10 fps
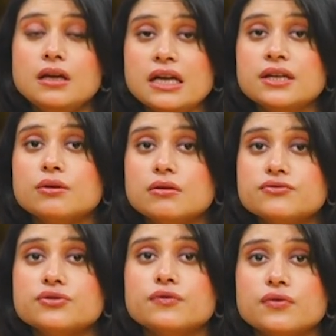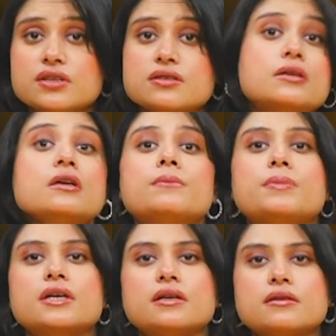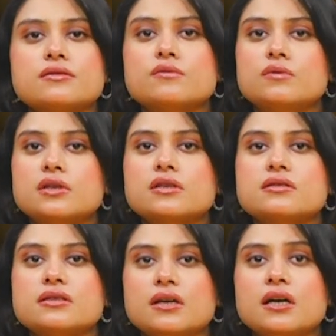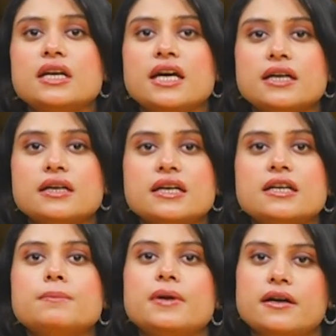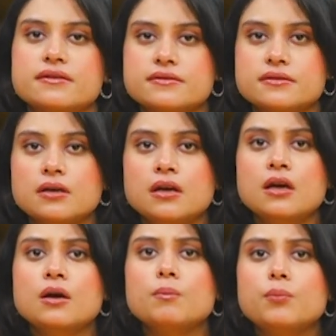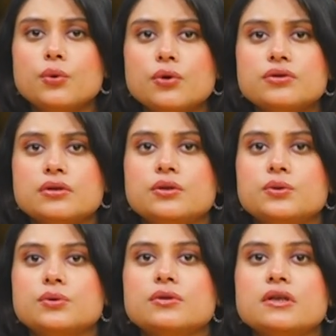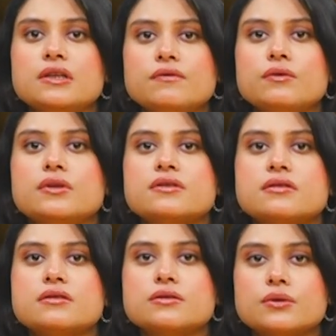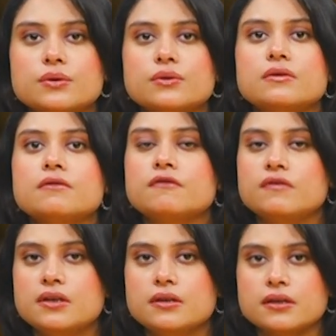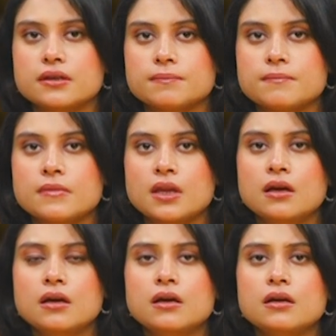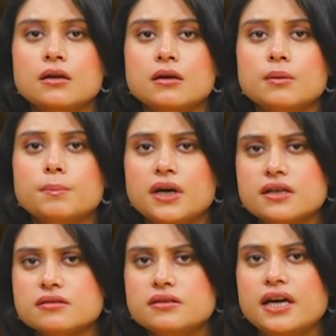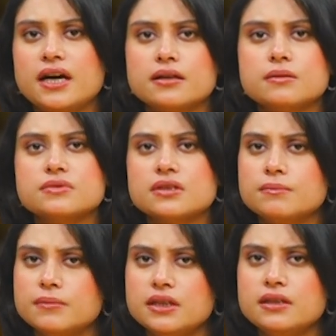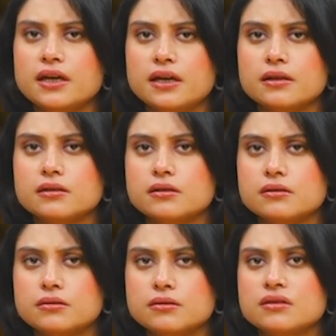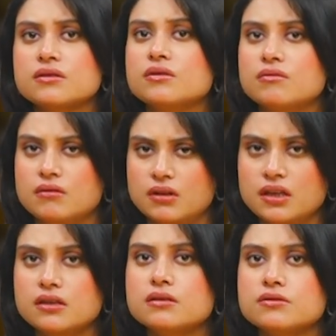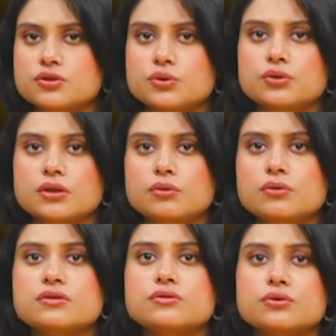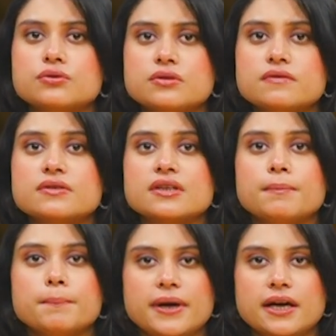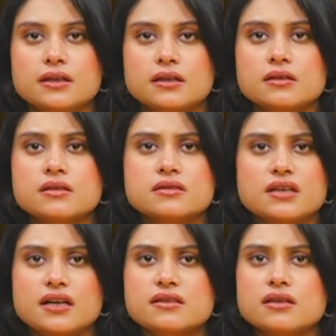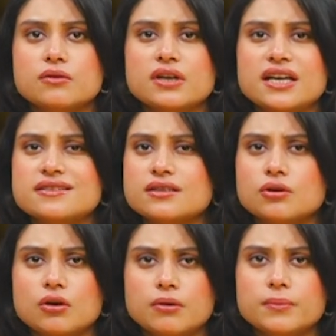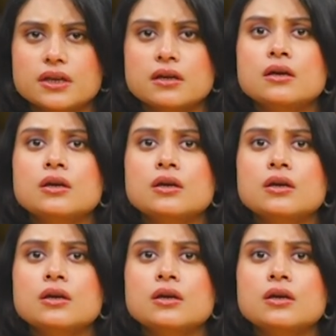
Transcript: and also French picaresque works like Gil Blas, both known influences on Fielding. Parson Adams, a main character in the story, who is Joseph's companion, stands out as a comic